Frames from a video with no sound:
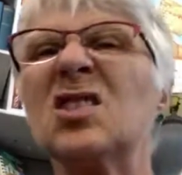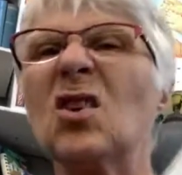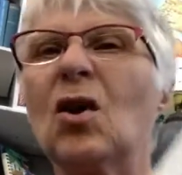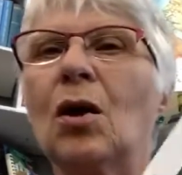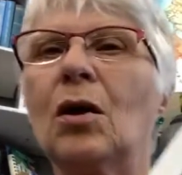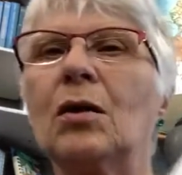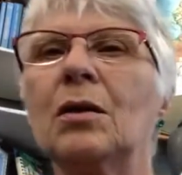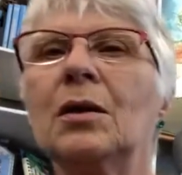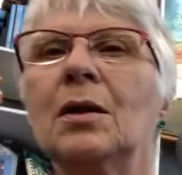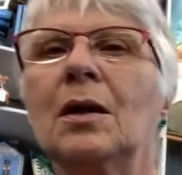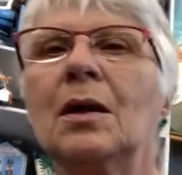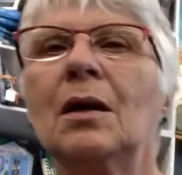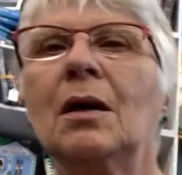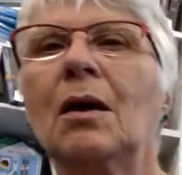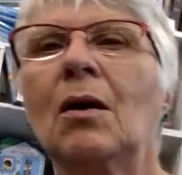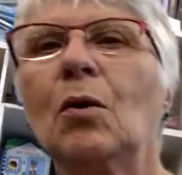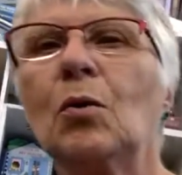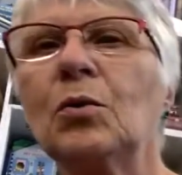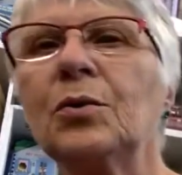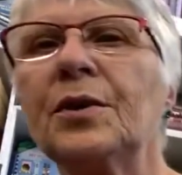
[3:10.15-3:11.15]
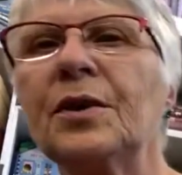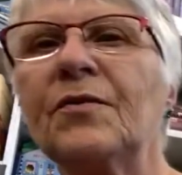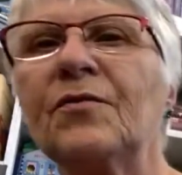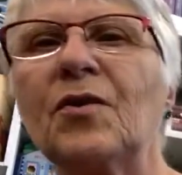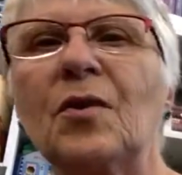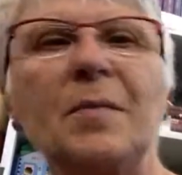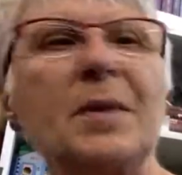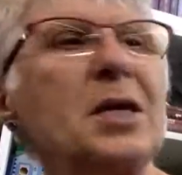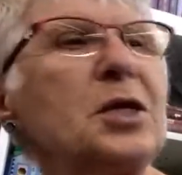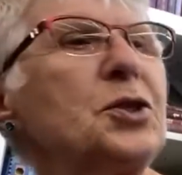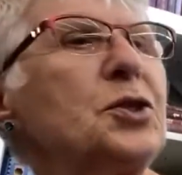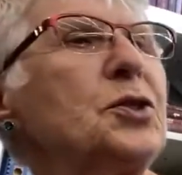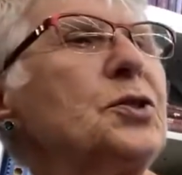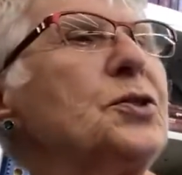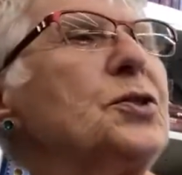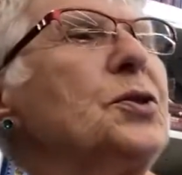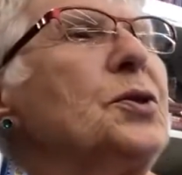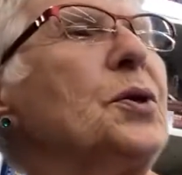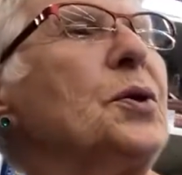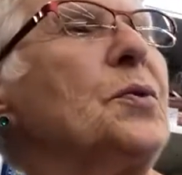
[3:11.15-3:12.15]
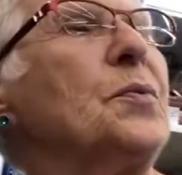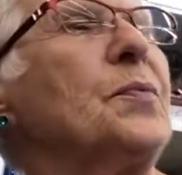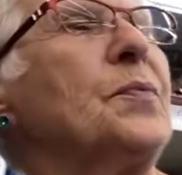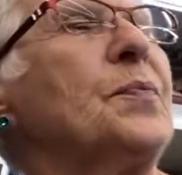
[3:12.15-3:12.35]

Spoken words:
all old information to you.